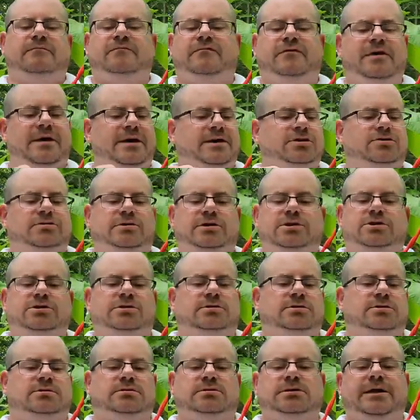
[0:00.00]
very
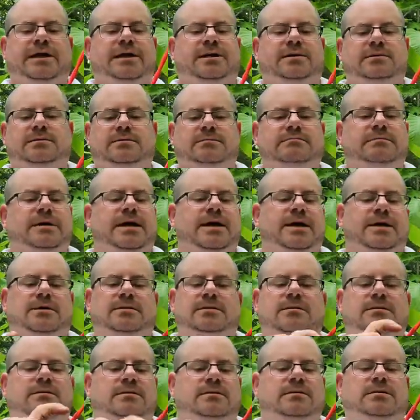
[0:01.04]
traditional. Like,
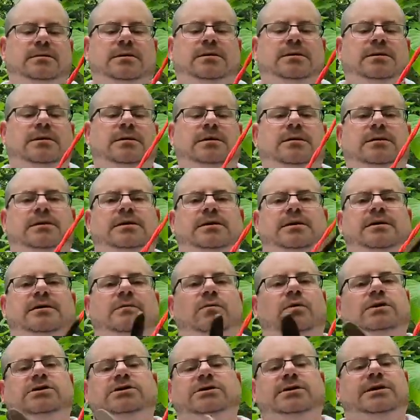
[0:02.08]
man,
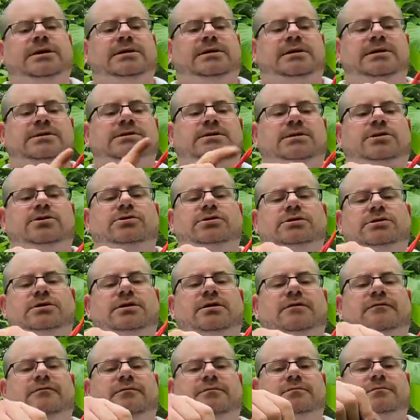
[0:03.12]
once you get this loose
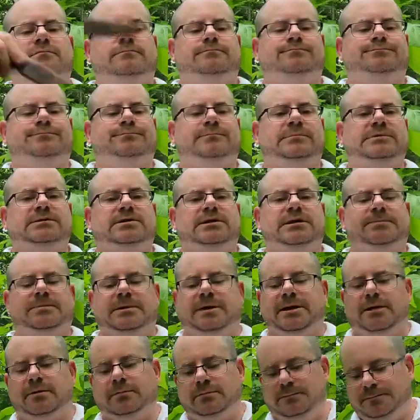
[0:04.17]
enough, slip
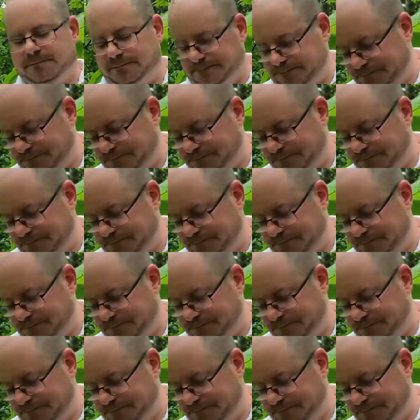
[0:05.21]
it out.